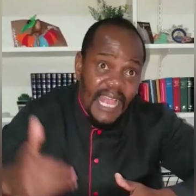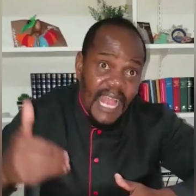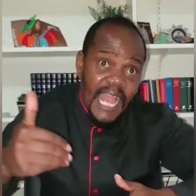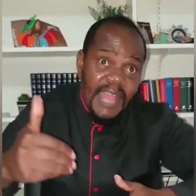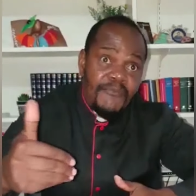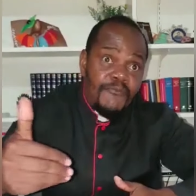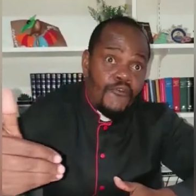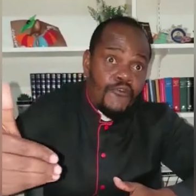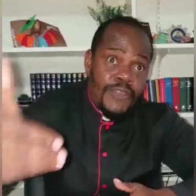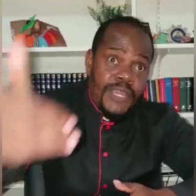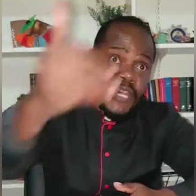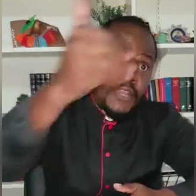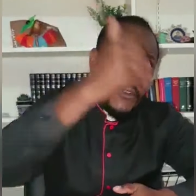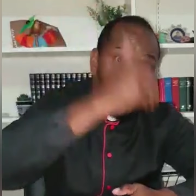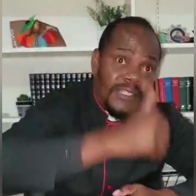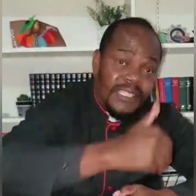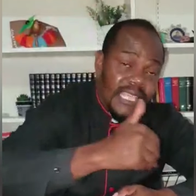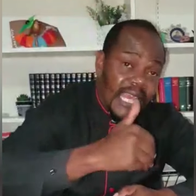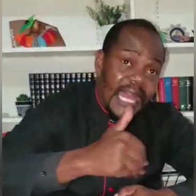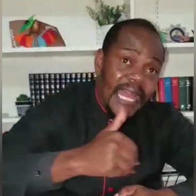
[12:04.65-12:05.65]
I'm
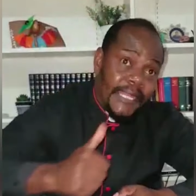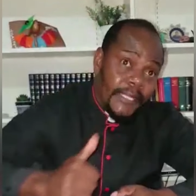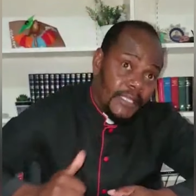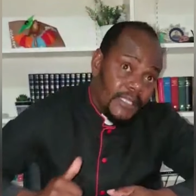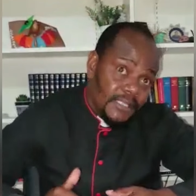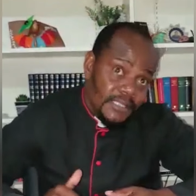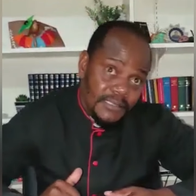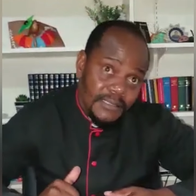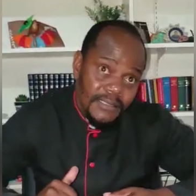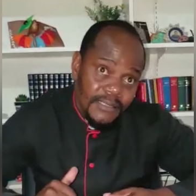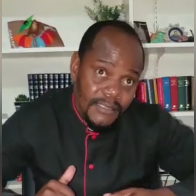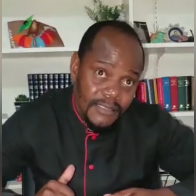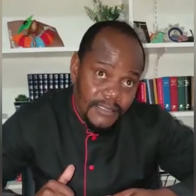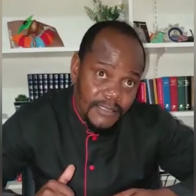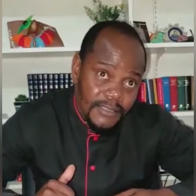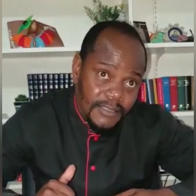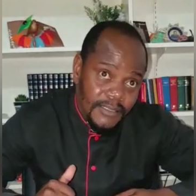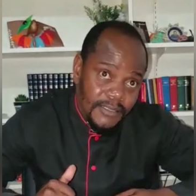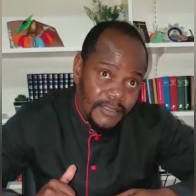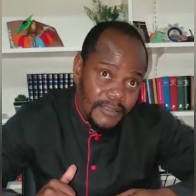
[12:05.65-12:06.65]
reconciled
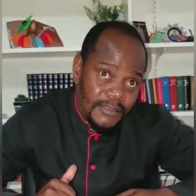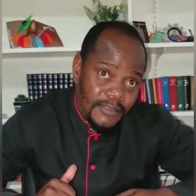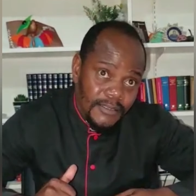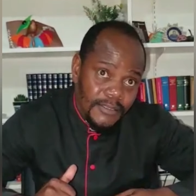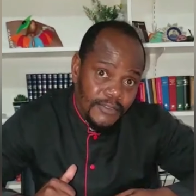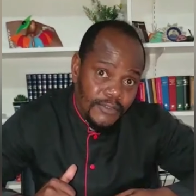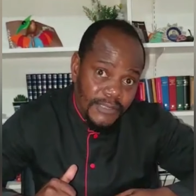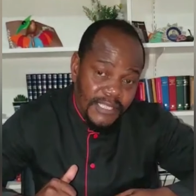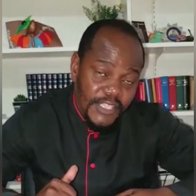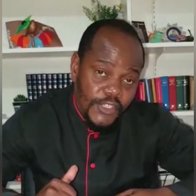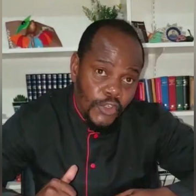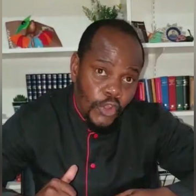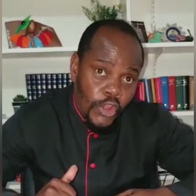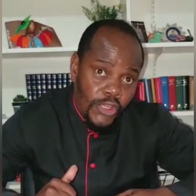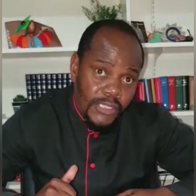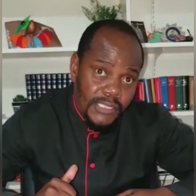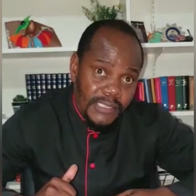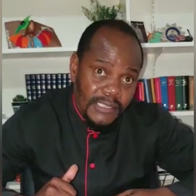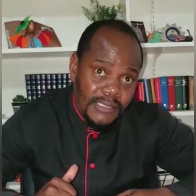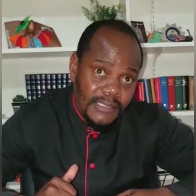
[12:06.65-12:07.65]
to the
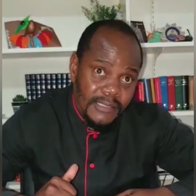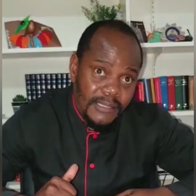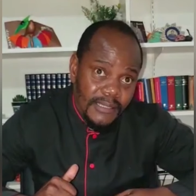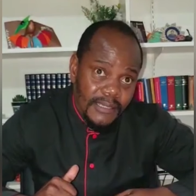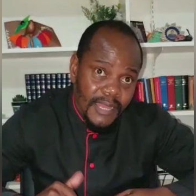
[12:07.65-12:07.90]
source.